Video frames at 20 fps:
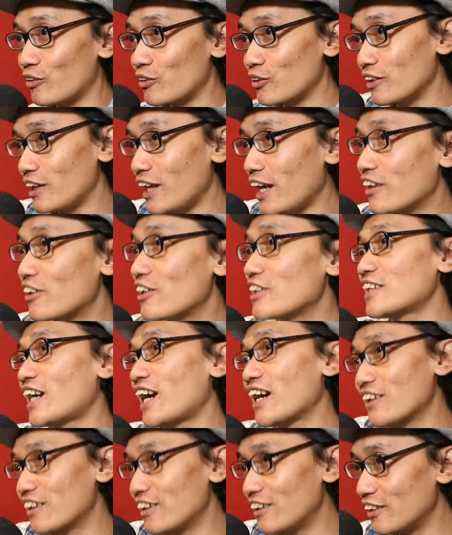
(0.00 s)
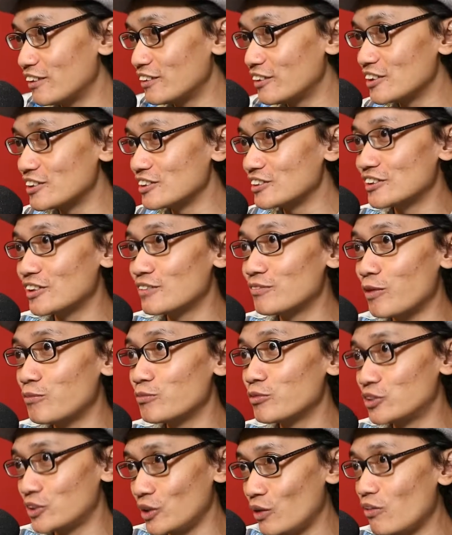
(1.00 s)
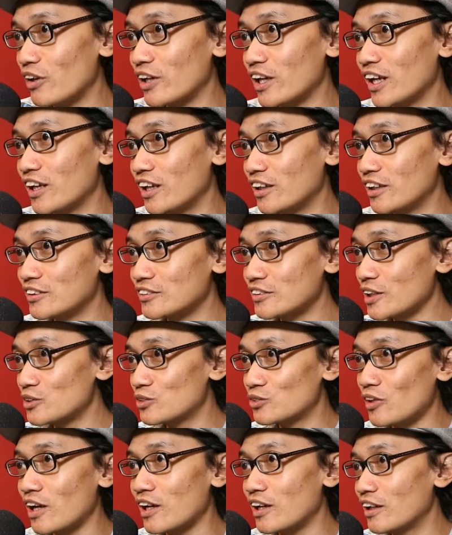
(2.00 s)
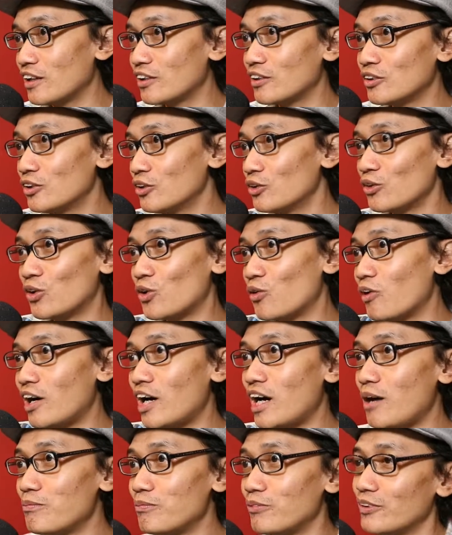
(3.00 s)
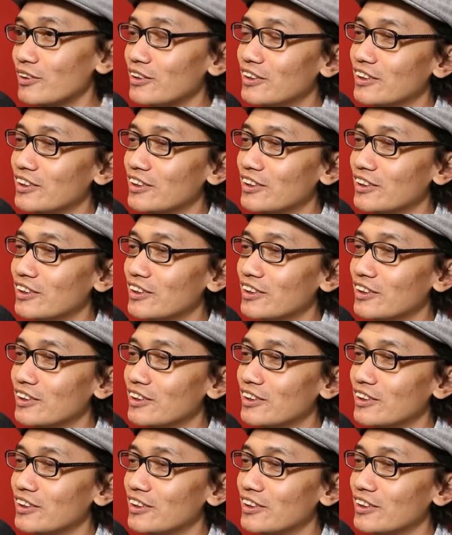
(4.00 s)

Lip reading: Like recycle and then start from the zero again, and then start struggle, go up.